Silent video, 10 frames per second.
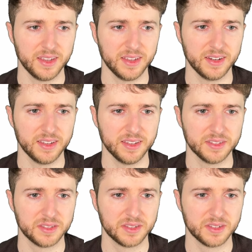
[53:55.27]
It
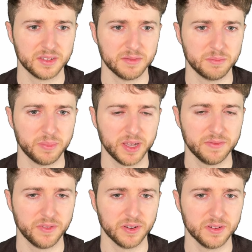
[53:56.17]
is by
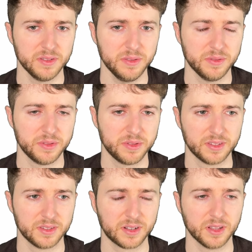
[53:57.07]
far
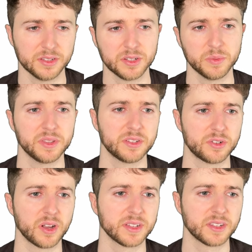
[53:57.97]
the cluster with the
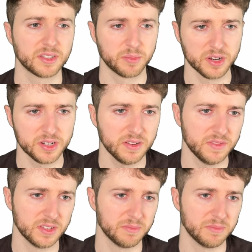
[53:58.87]
strongest expression of this